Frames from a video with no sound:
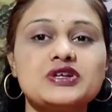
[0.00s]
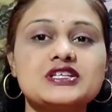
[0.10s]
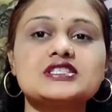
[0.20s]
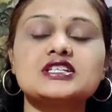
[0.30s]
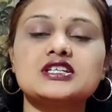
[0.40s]

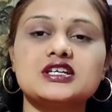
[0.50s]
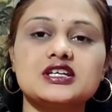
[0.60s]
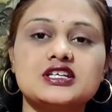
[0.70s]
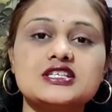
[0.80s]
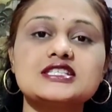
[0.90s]
medicine
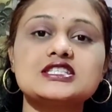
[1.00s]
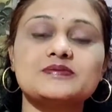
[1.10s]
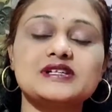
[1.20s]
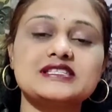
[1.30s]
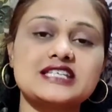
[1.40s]
is
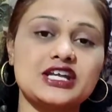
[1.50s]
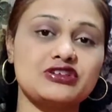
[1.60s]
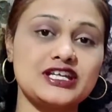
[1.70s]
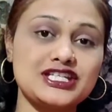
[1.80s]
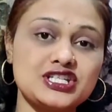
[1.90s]

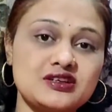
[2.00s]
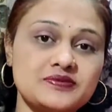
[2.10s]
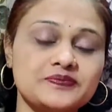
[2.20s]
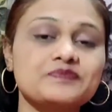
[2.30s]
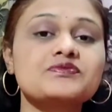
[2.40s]
Sabalsarilata.
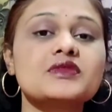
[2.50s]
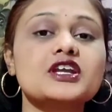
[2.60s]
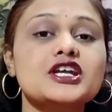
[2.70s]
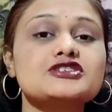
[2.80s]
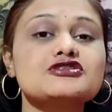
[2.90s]

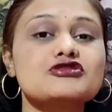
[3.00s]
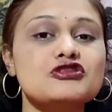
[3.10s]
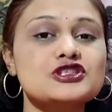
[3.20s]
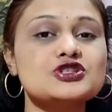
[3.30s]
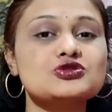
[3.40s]
It is
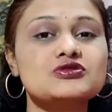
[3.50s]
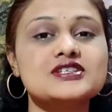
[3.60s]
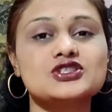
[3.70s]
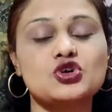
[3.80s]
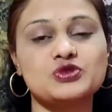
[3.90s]
also known
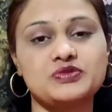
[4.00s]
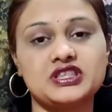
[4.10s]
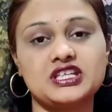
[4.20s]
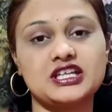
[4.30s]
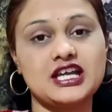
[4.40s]
as
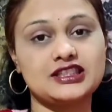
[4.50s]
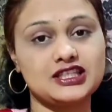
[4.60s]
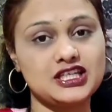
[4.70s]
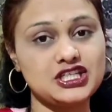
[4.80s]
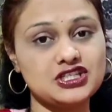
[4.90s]
homeopathic
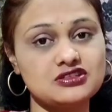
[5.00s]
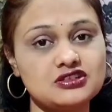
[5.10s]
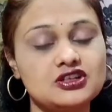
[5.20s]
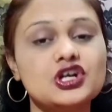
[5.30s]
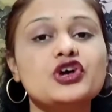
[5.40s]
catheter
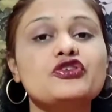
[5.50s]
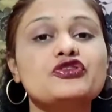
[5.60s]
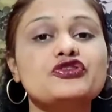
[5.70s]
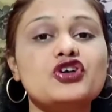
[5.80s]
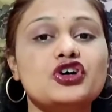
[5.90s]

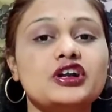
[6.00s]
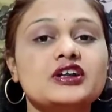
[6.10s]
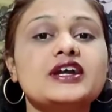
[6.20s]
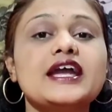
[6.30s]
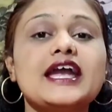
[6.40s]
for
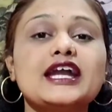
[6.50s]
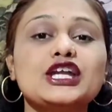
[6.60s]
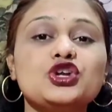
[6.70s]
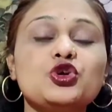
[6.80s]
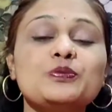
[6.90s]

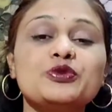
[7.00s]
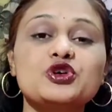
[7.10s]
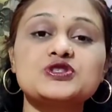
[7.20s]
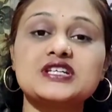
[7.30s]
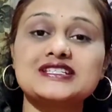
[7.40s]
acute
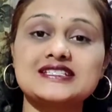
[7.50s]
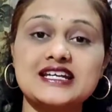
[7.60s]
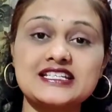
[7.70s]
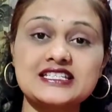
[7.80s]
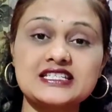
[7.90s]

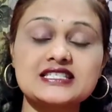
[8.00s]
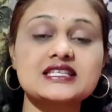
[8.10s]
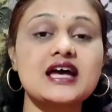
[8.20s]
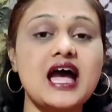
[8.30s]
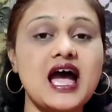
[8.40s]
prostatitis
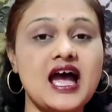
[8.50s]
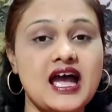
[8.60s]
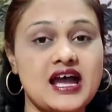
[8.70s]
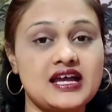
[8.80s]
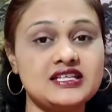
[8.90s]

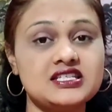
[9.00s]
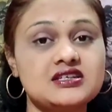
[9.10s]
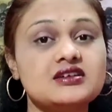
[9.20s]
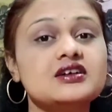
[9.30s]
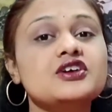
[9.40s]
and
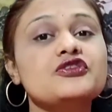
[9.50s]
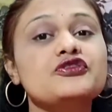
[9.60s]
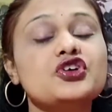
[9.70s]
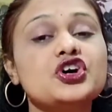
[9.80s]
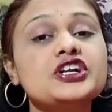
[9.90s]

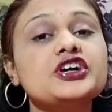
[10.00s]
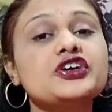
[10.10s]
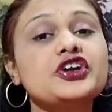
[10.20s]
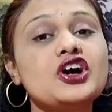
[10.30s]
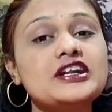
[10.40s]
for
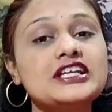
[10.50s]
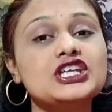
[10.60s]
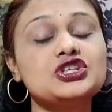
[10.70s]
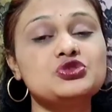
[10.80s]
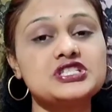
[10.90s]
chronic
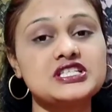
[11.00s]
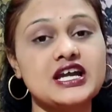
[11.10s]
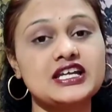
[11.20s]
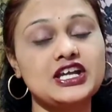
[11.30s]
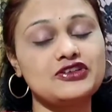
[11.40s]

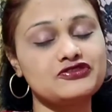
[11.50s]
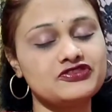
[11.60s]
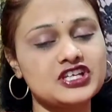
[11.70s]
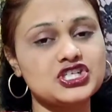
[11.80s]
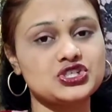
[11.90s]
UTI
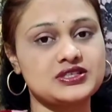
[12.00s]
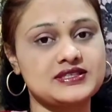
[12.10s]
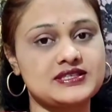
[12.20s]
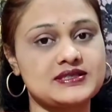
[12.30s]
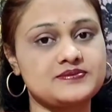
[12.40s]

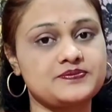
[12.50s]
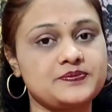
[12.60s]
infections.